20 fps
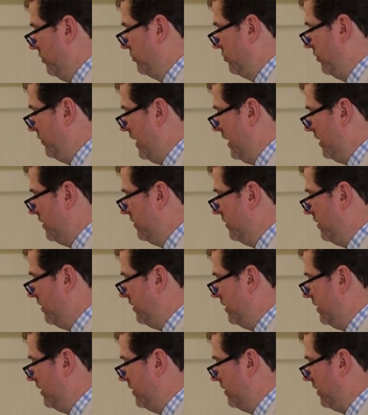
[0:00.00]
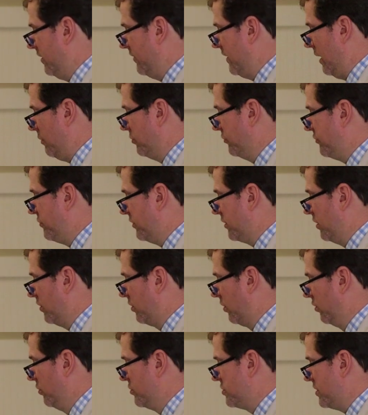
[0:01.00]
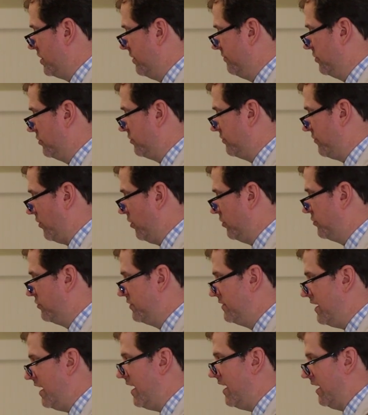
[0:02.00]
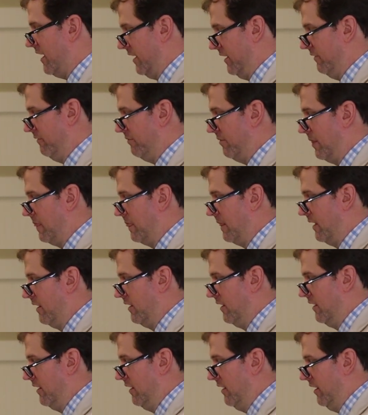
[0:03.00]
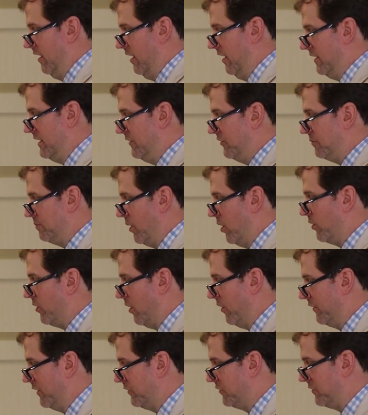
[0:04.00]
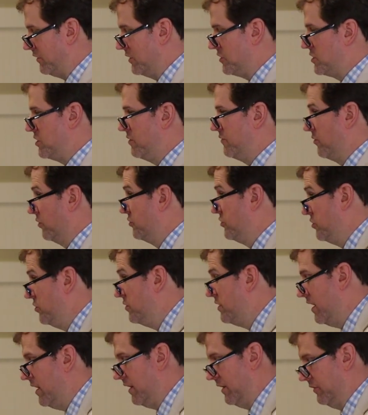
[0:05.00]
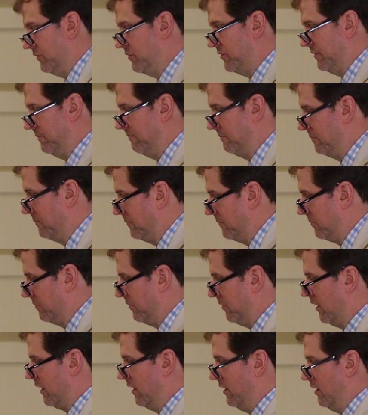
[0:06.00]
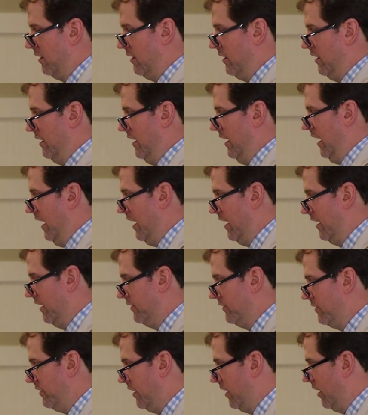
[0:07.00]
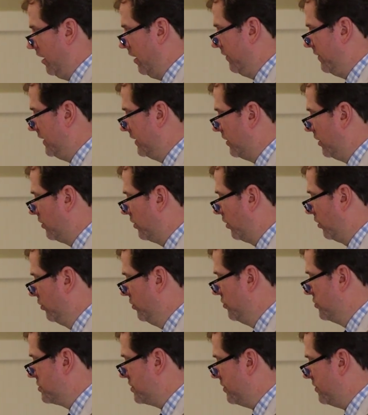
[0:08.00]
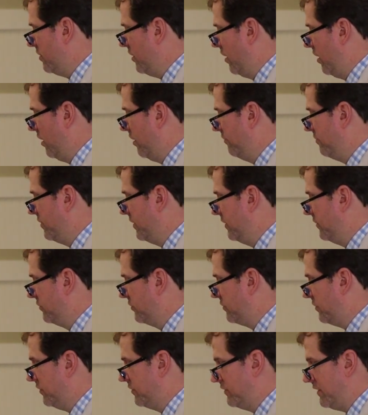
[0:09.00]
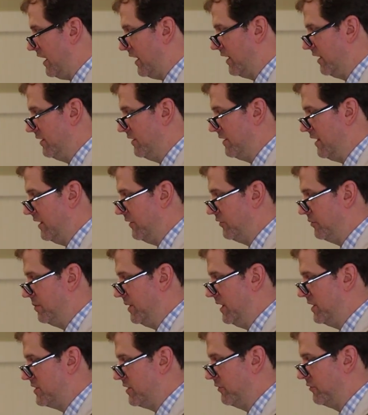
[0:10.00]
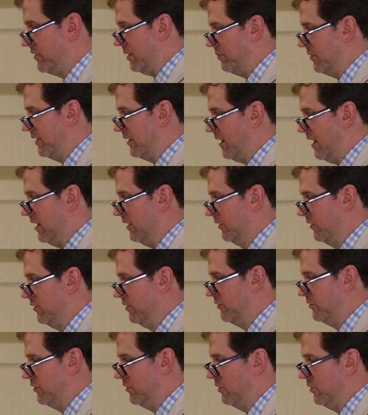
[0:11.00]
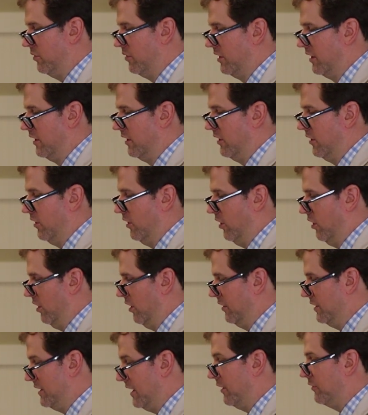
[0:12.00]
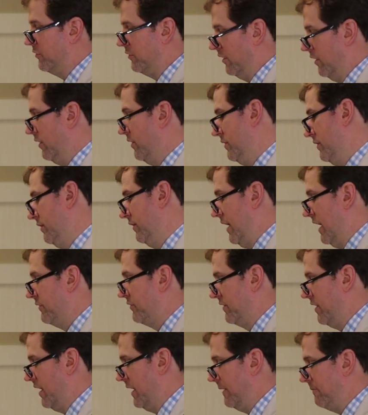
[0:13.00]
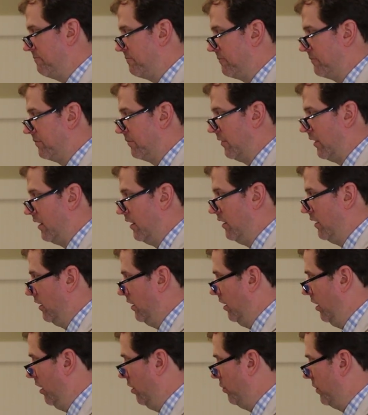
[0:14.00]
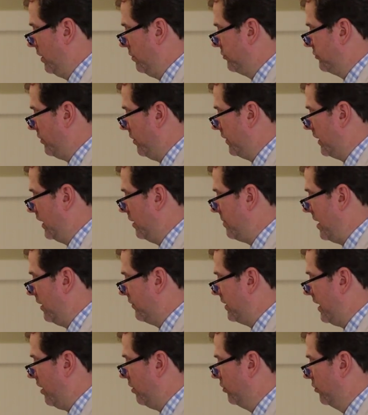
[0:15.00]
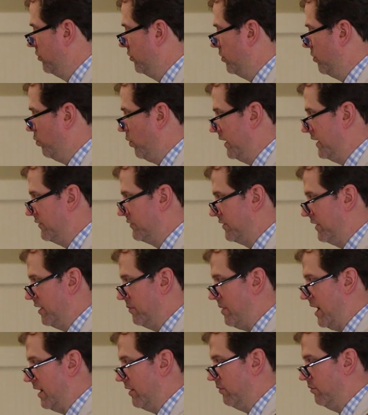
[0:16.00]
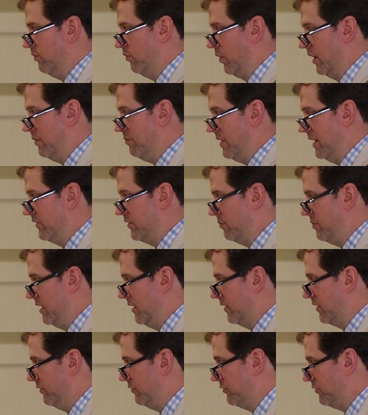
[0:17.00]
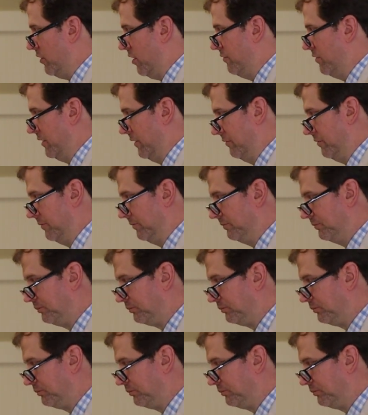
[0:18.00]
So then that was the conclusion of his first day. He spoke on this issue for 2 days. And the conclusion of his second day speech something I alluded to last night when I was talking about Calhoun and what he said about it, what it meant to be a conservative.